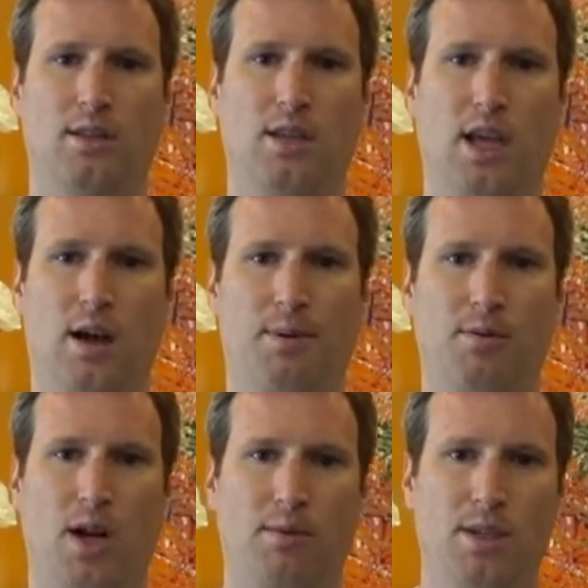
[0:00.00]
to get up
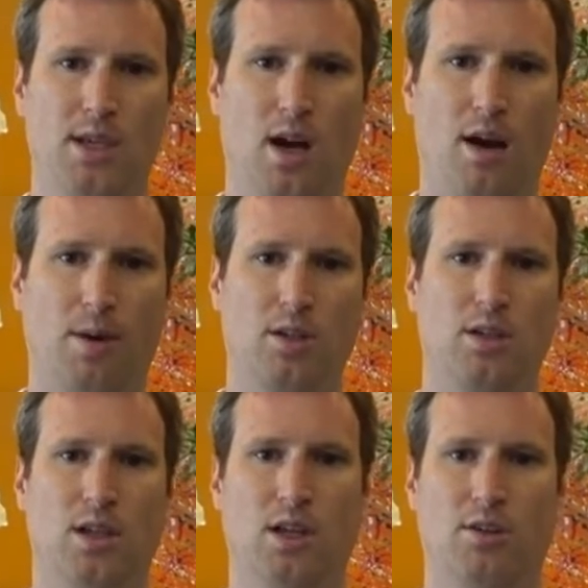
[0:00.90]
and running with
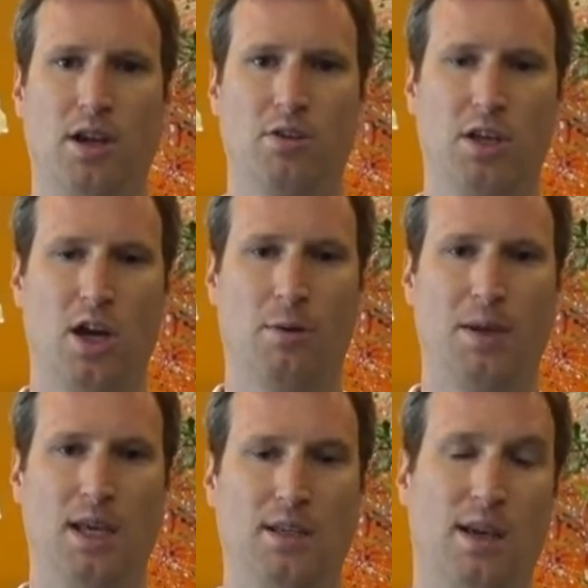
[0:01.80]
e-commerce and integrate your
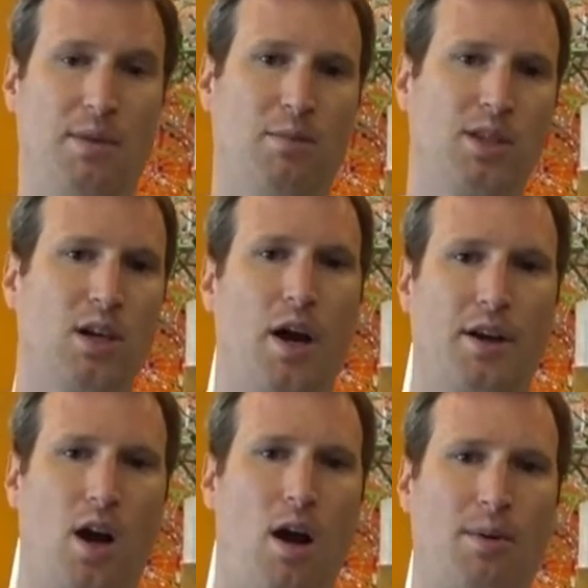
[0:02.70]
ERP. Same thing with
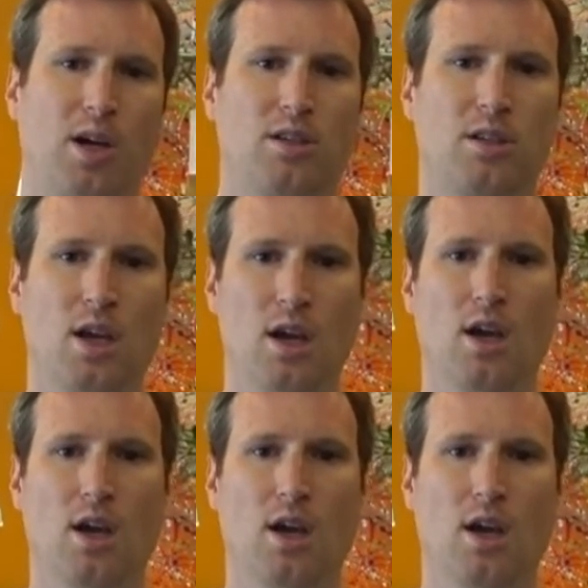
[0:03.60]
Sana Commerce.